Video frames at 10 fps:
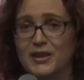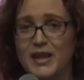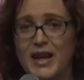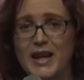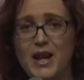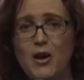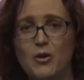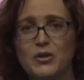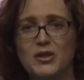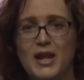He
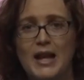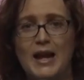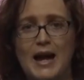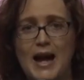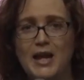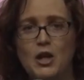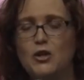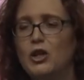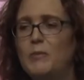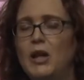knows. And I, you know, it
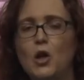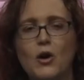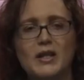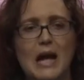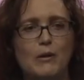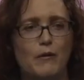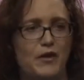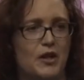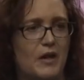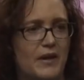took me a long time to
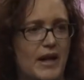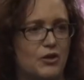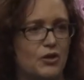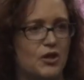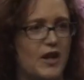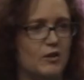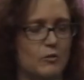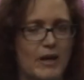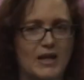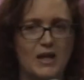figure out that exercise
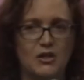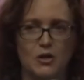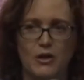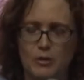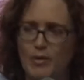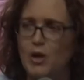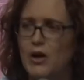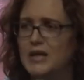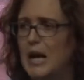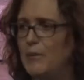was my keystone. It took me a
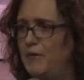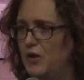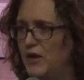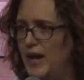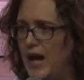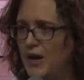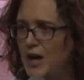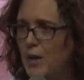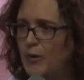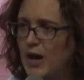long time to figure that out.
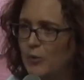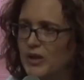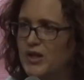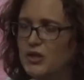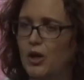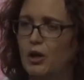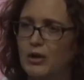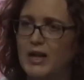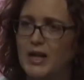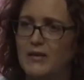When I really started
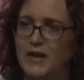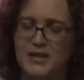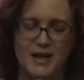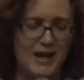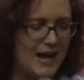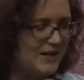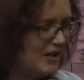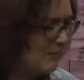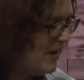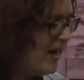looking at this, I
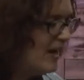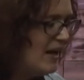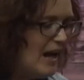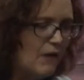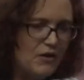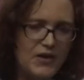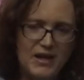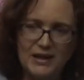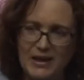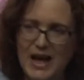said, man,
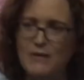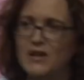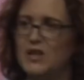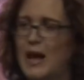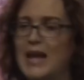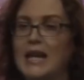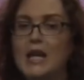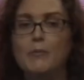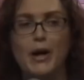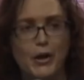everything in life gets, I
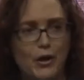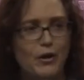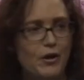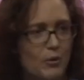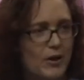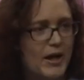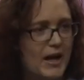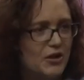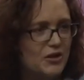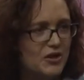eat better when I
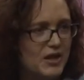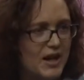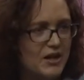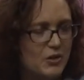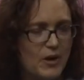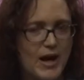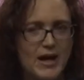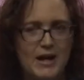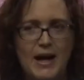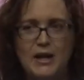exercise,
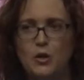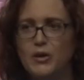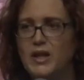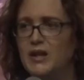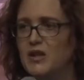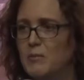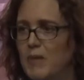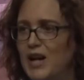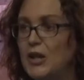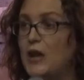right? I don't eat as
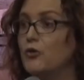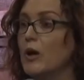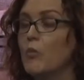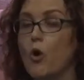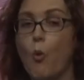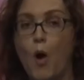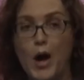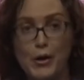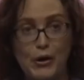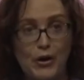much. I drink more
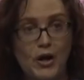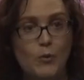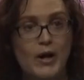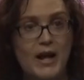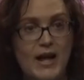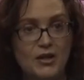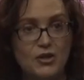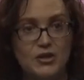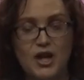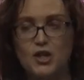water when I
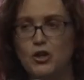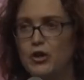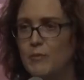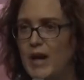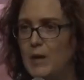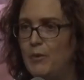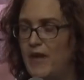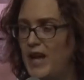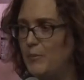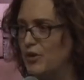exercise. You know, you're made up of
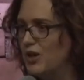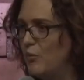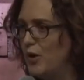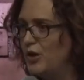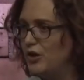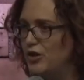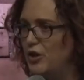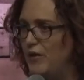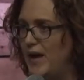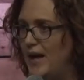80% water. Did you
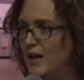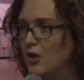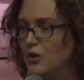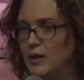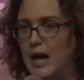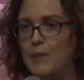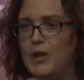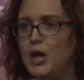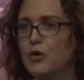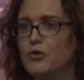know that? How many of y'all